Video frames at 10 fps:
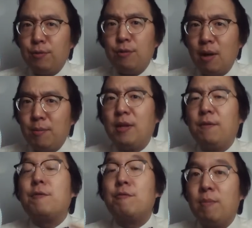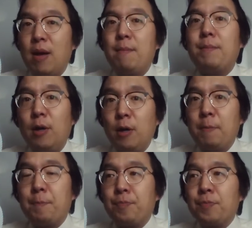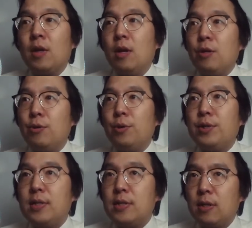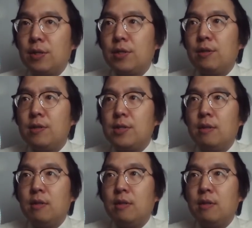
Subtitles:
I mean, if you remember your discussions in